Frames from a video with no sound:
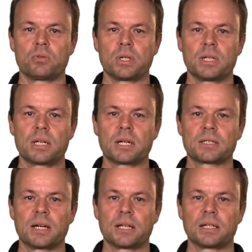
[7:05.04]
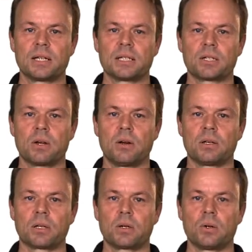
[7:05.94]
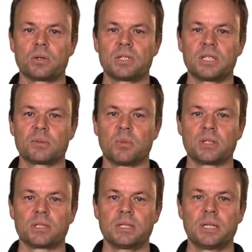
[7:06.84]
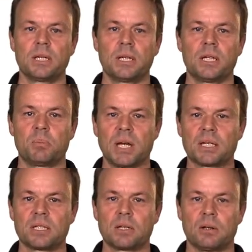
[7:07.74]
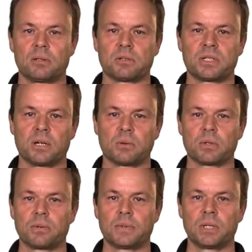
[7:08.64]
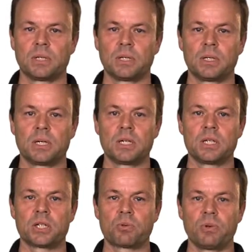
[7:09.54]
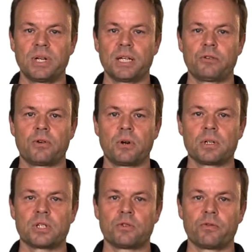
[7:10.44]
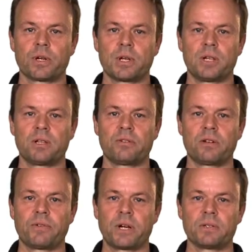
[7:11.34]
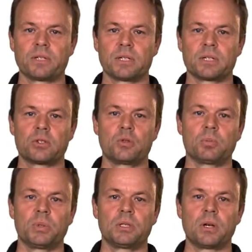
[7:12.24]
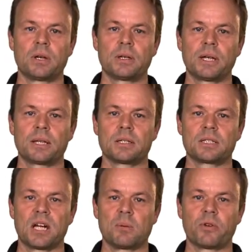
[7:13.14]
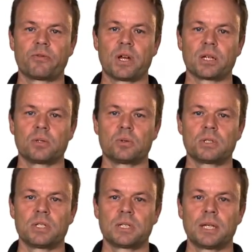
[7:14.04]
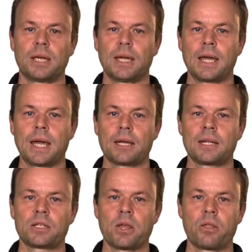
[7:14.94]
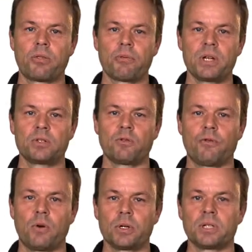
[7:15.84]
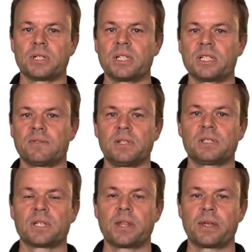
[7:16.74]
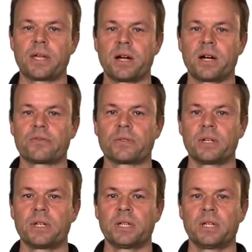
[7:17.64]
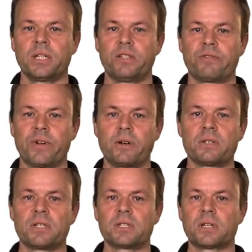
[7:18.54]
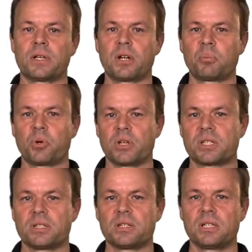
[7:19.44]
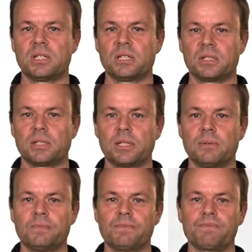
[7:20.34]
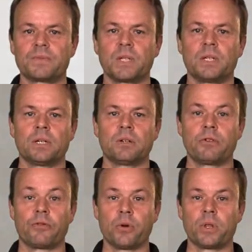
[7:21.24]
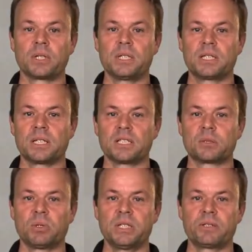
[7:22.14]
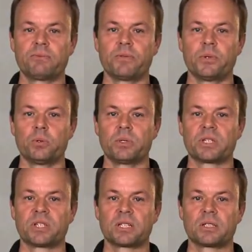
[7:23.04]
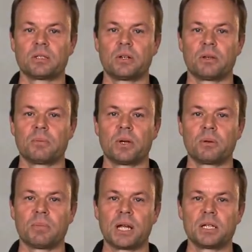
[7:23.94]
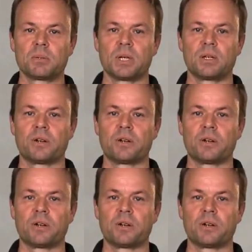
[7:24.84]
to the EACS guidelines, undergo 6-monthly hepatic ultrasound. Screening for esophageal varices should be done at the time of diagnosis and at 3 to 4 year intervals thereafter if varices are not present initially. For further details, please review the section on management